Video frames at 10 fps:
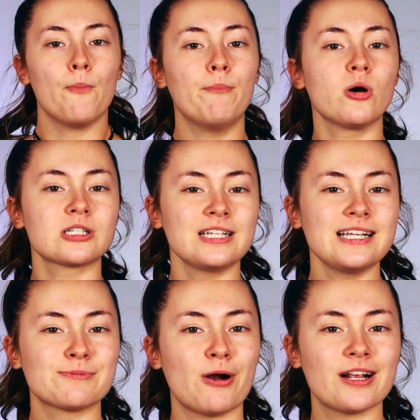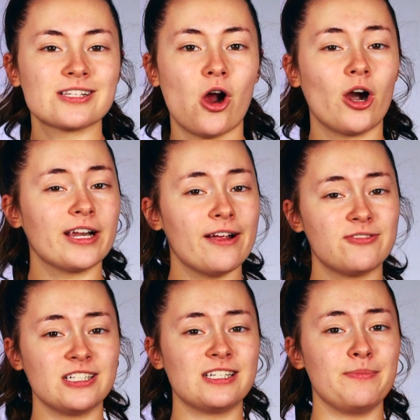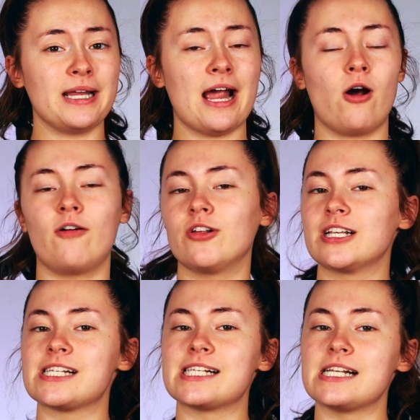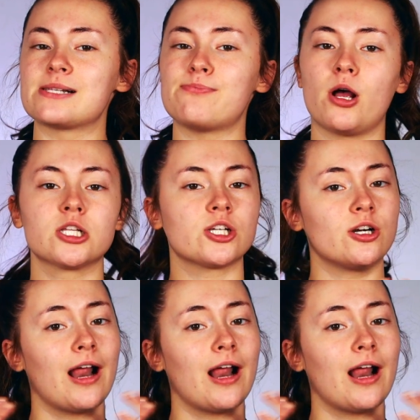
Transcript: Most of these products are gifted to me, however, this isn't sponsored